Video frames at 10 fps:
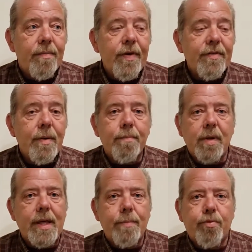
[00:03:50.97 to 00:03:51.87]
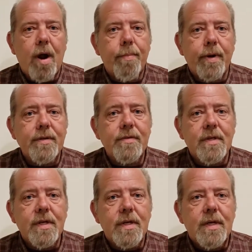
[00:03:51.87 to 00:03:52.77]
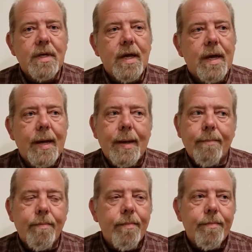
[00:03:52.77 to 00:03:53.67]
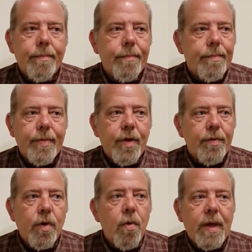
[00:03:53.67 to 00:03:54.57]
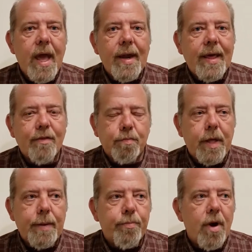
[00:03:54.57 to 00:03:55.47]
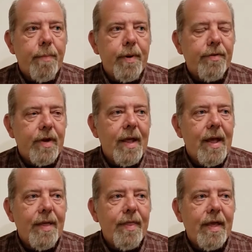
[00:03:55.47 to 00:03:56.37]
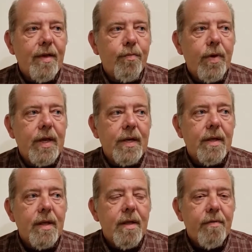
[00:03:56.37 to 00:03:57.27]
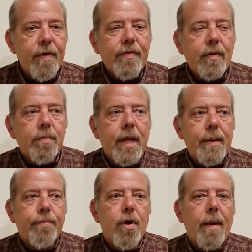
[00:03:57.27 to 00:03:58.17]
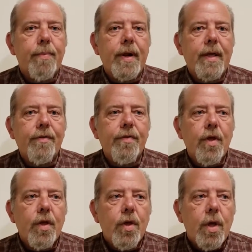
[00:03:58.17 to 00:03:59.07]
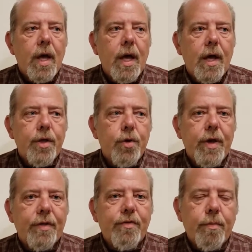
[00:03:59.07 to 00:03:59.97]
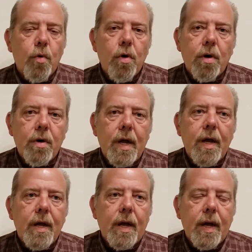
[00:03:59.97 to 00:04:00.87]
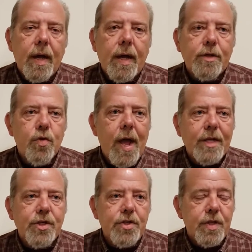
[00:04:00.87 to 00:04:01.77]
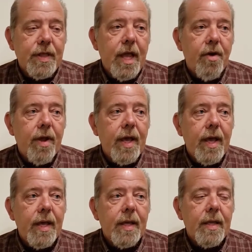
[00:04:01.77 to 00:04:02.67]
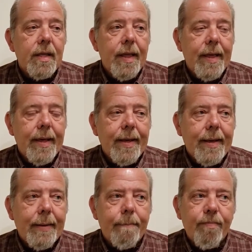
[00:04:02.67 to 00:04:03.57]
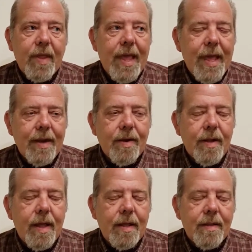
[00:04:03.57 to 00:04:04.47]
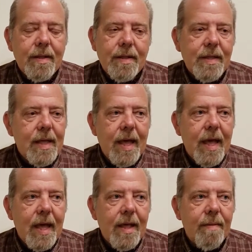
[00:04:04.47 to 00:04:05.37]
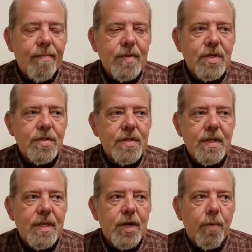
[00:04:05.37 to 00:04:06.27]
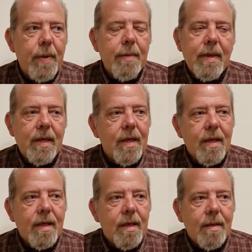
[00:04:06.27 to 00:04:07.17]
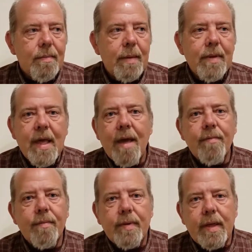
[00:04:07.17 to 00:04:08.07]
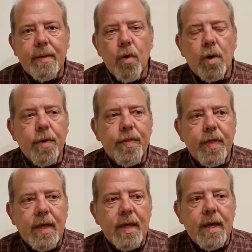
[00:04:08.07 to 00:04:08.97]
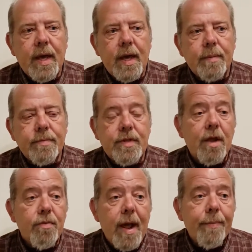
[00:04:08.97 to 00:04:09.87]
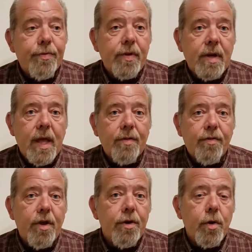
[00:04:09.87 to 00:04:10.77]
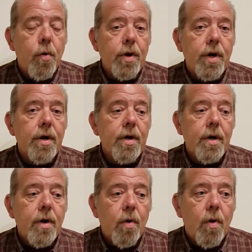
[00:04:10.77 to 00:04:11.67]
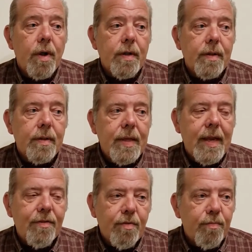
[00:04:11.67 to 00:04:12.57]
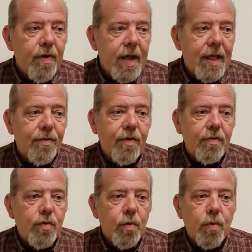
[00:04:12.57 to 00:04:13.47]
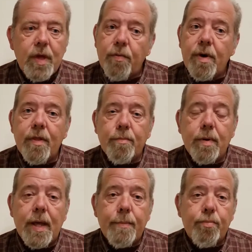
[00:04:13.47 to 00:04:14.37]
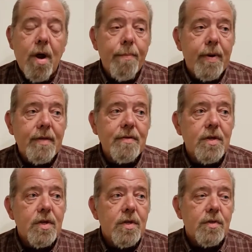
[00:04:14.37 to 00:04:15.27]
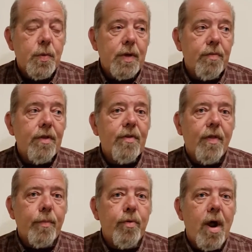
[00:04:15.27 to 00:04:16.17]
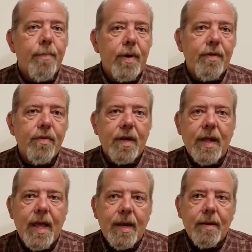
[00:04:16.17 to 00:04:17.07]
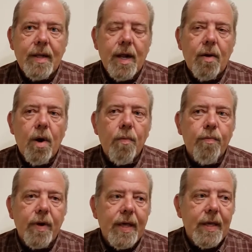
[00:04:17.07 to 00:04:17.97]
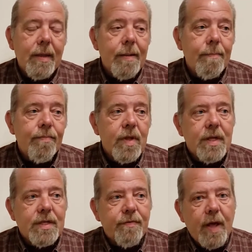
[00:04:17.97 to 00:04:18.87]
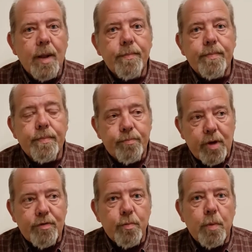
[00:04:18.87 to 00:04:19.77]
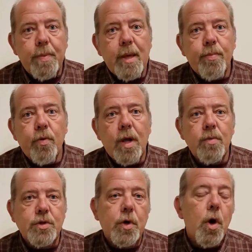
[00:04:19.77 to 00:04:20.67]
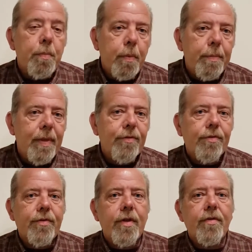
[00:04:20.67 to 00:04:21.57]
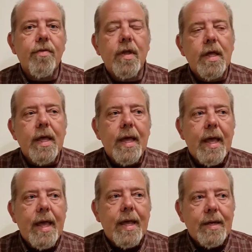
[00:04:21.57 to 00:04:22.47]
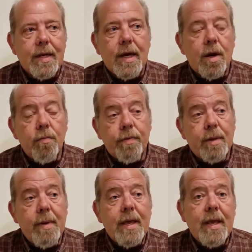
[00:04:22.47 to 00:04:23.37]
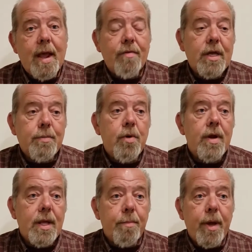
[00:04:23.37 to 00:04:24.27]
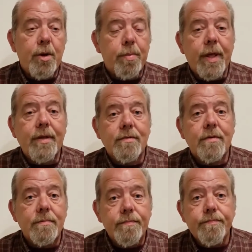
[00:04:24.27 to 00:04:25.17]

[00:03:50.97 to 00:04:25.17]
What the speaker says: Fix up blighted properties. The whole county has blighted properties, and I think if we can fix the blighted properties, you'll get more attraction to the area, and just, you know, maybe have work with the state reps and Senator Gordner on getting some financing to get rid of the blighted properties, so we can resell the properties and you know, hopefully develop, bring some more people in, which will open businesses and hopefully make every community a better place.